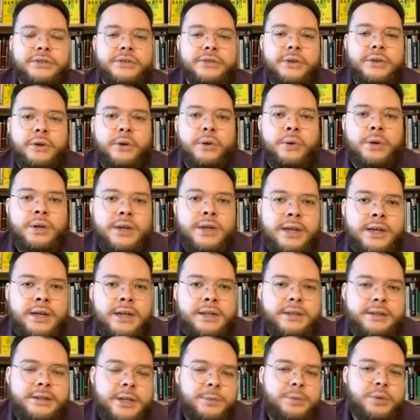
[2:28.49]
So
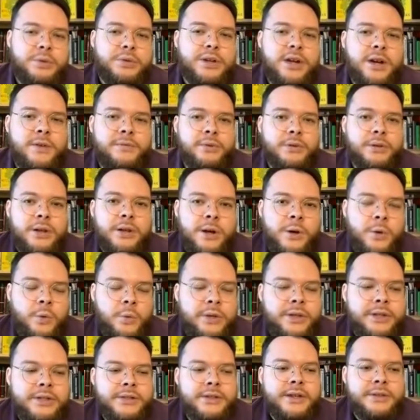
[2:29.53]
the debut novel
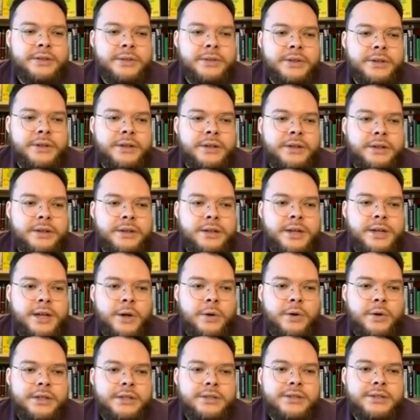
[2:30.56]
always, I think,
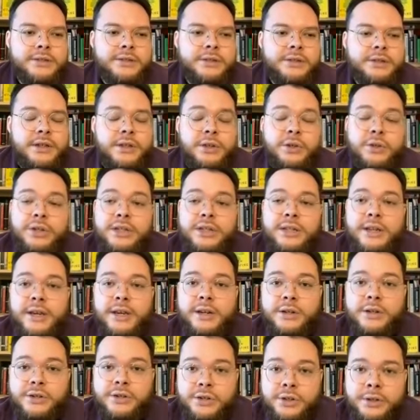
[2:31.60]
carries unique
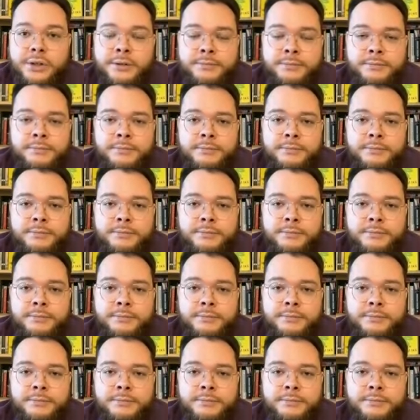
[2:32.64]
energy.